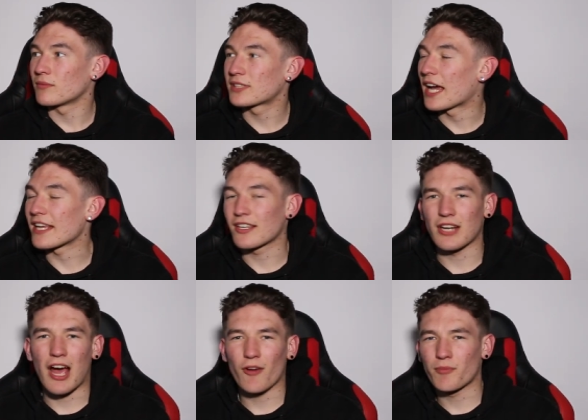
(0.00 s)

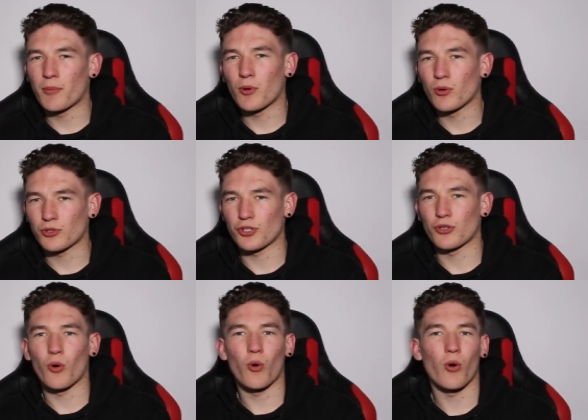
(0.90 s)
taken out of
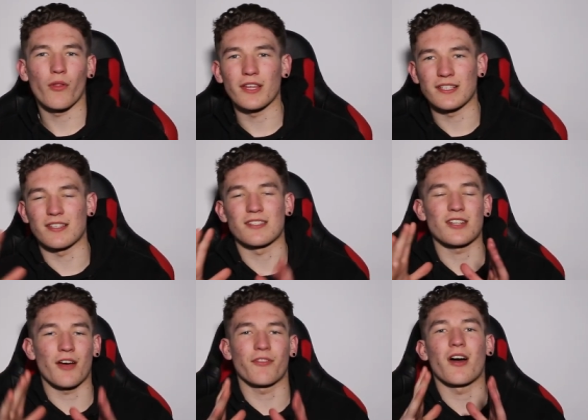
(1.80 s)
proportion or this is
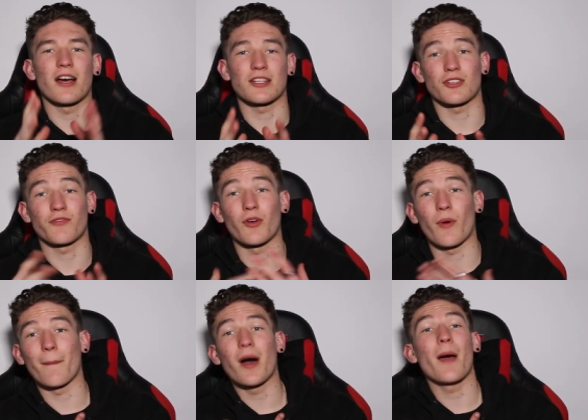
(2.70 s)
stuff that I just
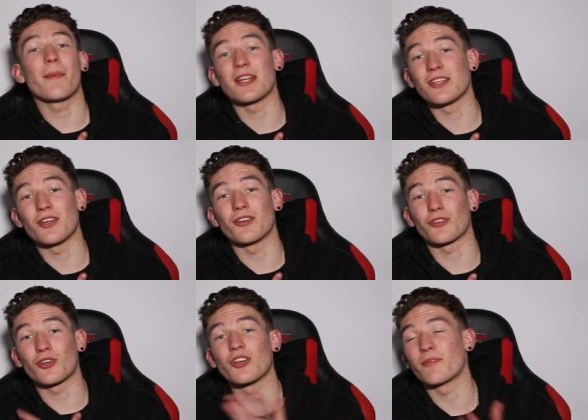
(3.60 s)
feel, in my
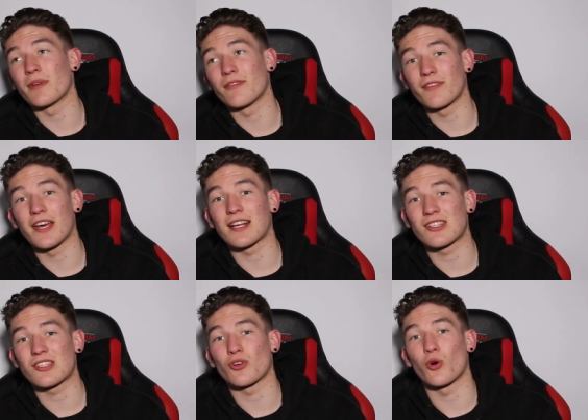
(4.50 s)
opinion, could have been
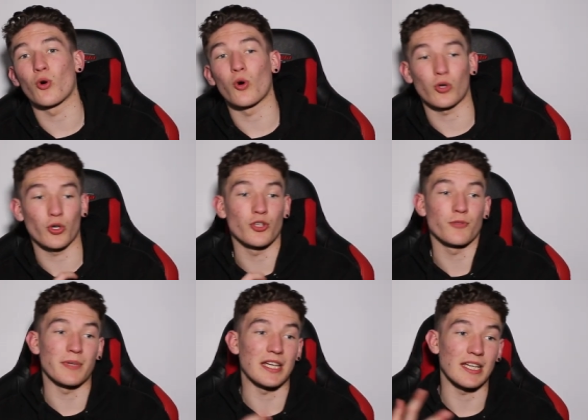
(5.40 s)
fixed or
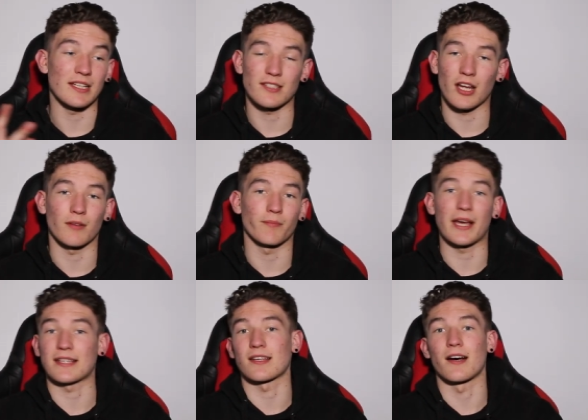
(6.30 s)
could be done
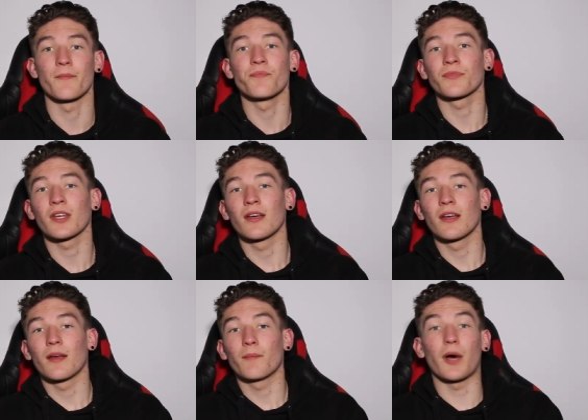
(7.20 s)
better.
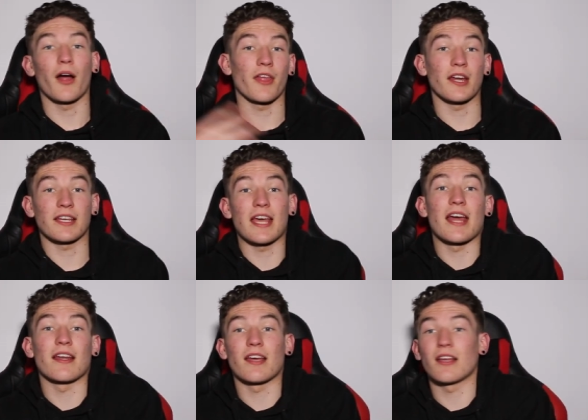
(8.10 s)
But then
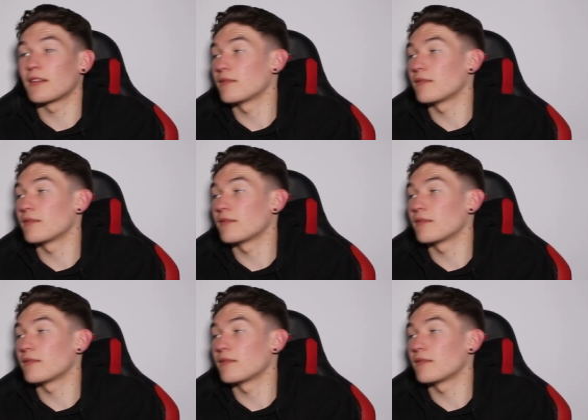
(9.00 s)
again,